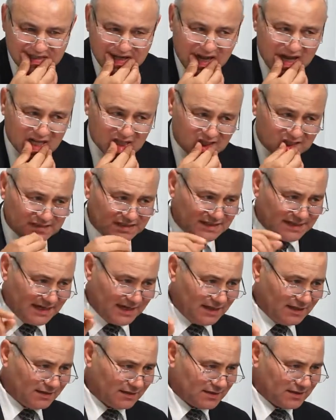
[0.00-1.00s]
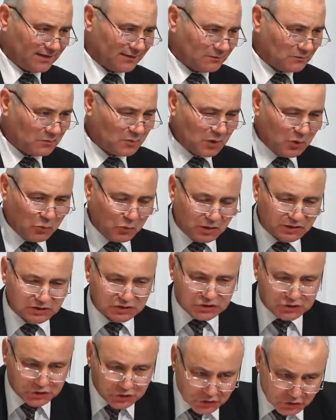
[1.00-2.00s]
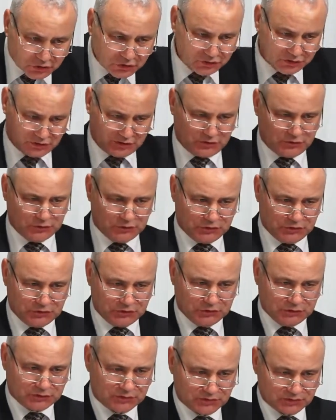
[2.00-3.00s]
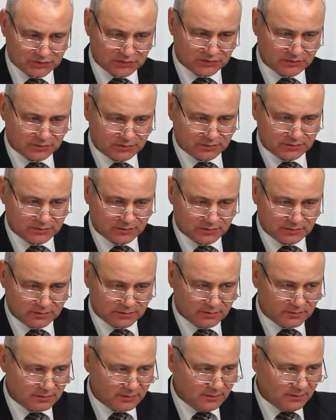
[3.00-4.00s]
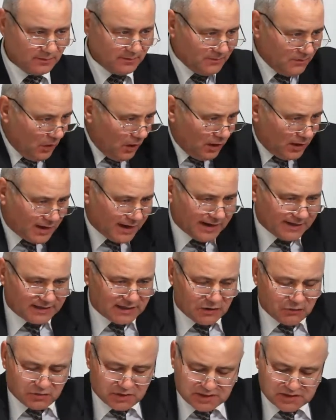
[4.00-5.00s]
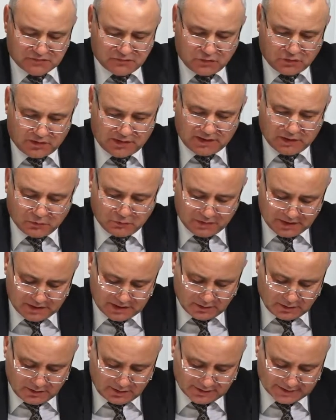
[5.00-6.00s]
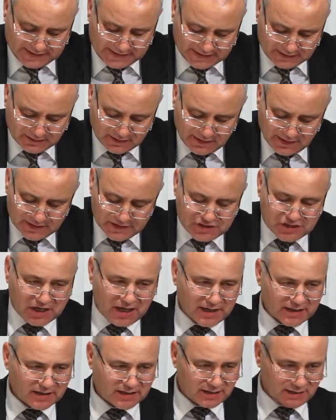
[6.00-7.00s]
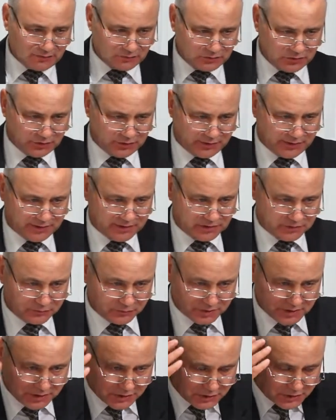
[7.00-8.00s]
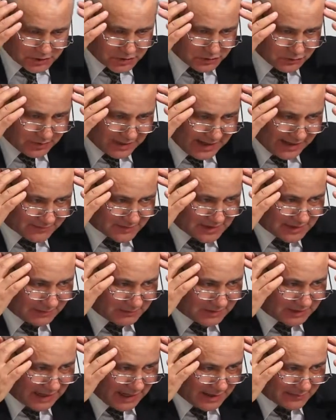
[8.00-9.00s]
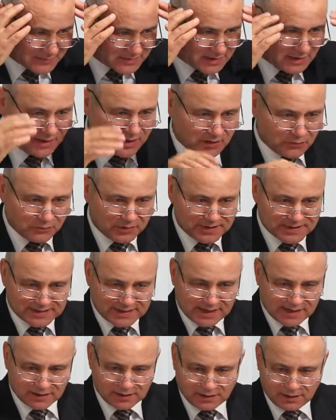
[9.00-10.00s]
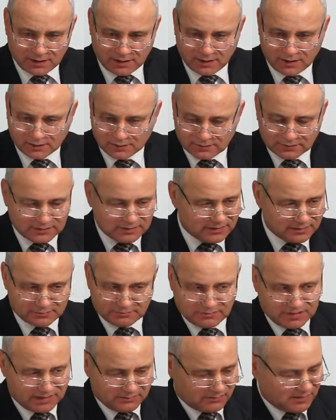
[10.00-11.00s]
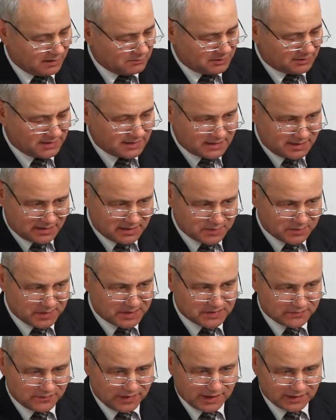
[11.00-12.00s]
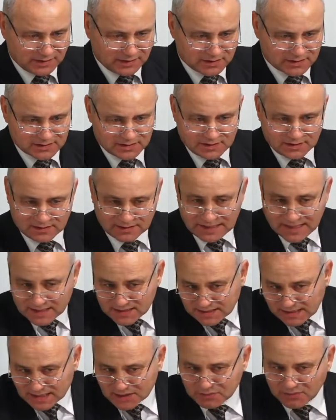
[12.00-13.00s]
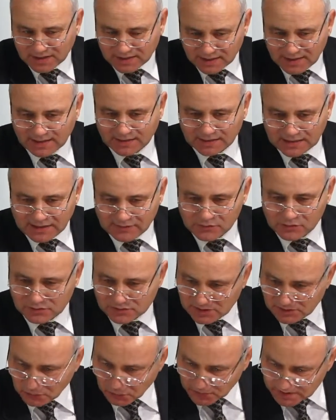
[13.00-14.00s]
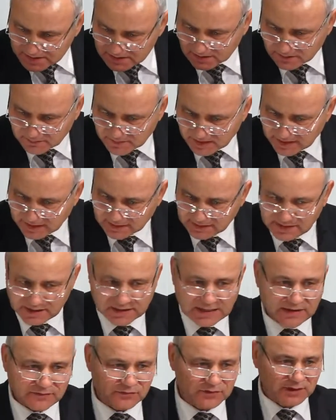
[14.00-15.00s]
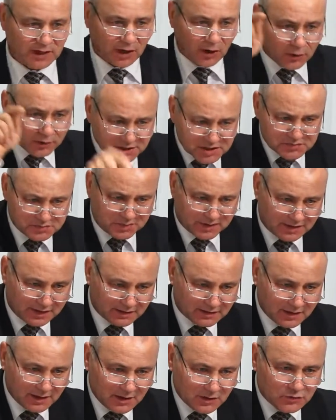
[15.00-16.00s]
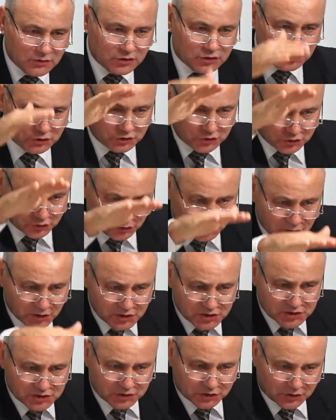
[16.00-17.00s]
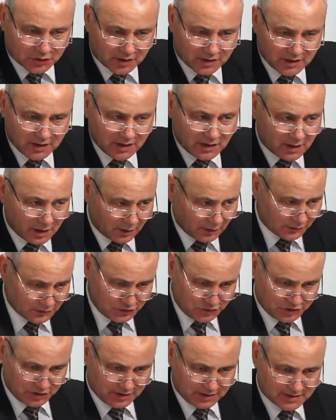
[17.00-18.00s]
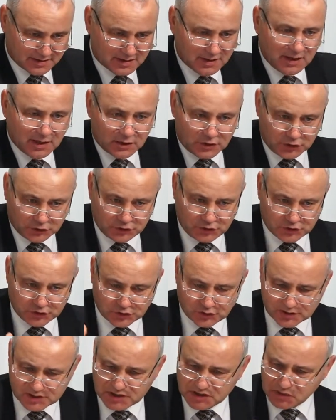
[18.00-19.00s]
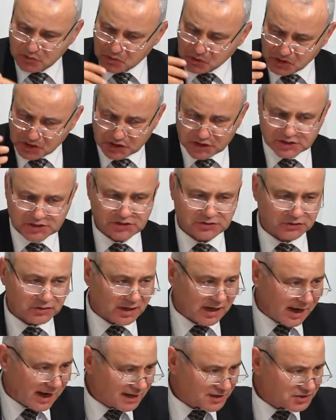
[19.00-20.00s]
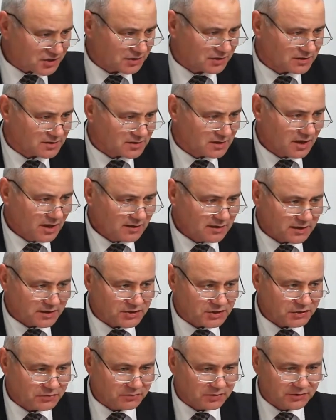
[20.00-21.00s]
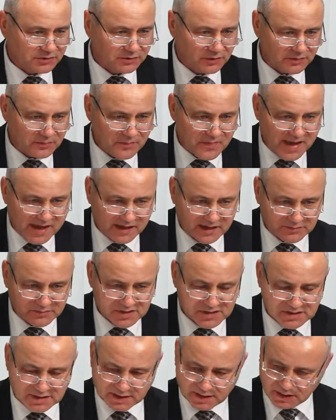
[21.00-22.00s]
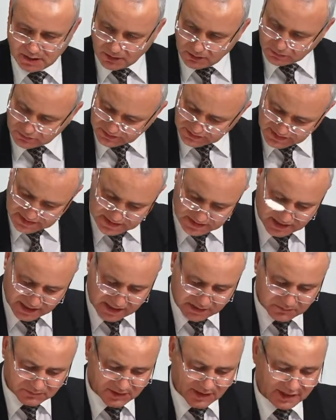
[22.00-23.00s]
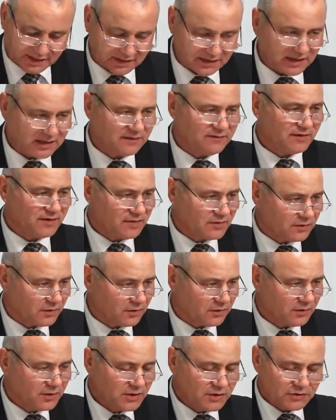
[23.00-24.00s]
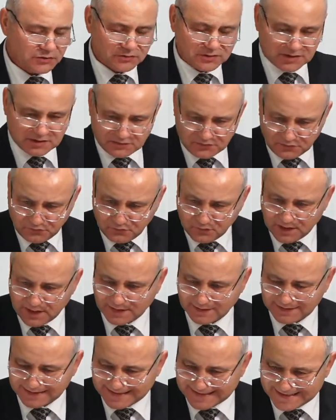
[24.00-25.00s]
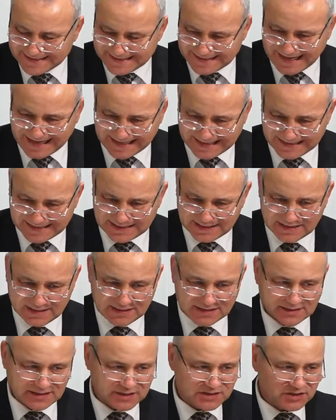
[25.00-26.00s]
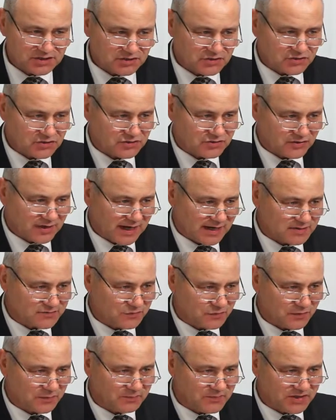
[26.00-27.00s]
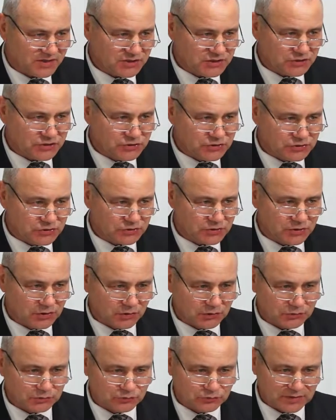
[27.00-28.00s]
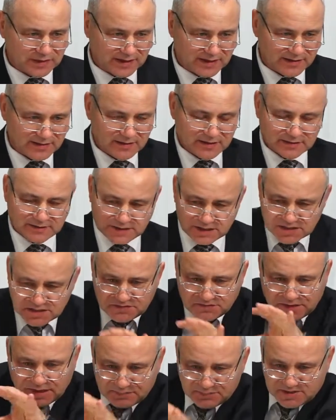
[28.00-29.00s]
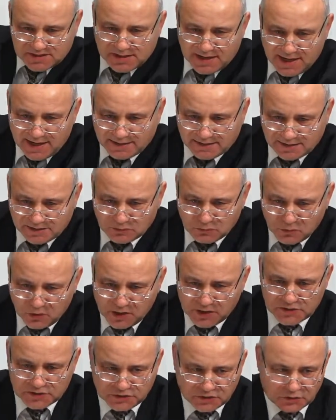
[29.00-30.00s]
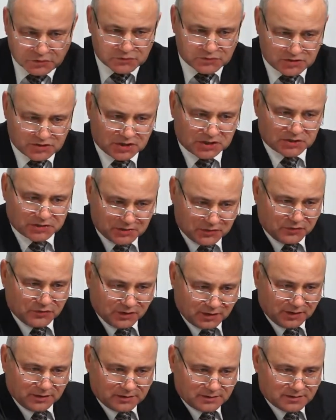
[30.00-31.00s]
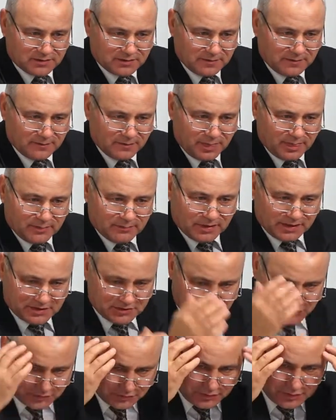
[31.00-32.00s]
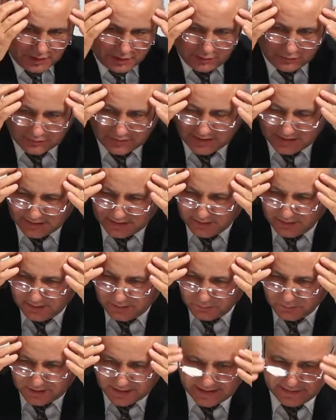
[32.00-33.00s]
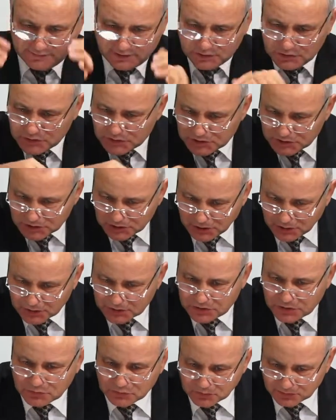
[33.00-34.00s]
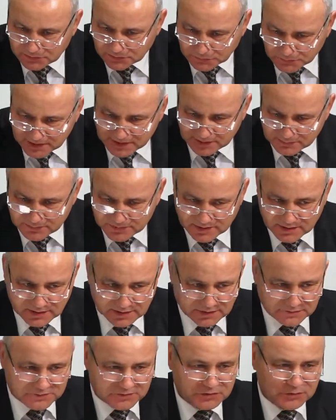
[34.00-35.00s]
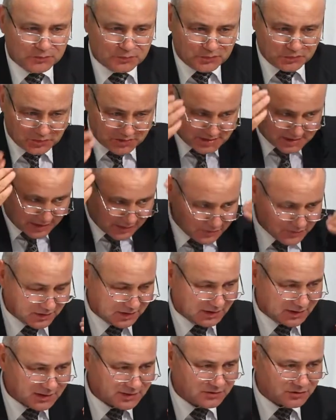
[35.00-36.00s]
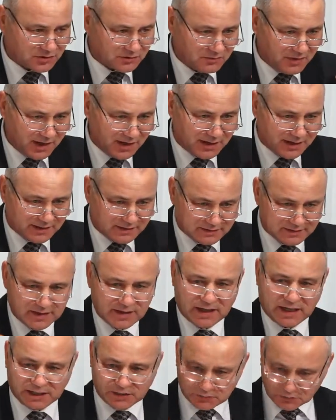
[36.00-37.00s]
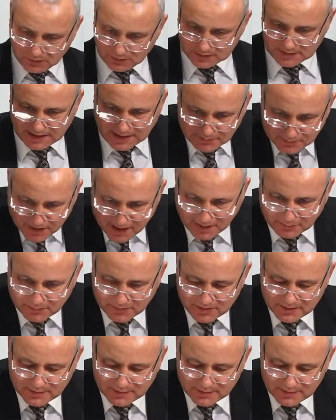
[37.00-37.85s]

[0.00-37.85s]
God tell him what tools to use? No. Okay, that was for you. We call that general authority. We used to have, sometimes we say, oh, but Bible doesn't specify this. Yes, that's why God gave you the wisdom, and he gave you the Holy Spirit, who controls your conscience, controls your words, your actions, that you would not make a mistake, go in the same line. Even though you didn't find exactly that Jesus Christ forbid you to go to the this website and watch those dirty things. But you know that whatever you sow, you will reap. If you put something in your mind, it will come up.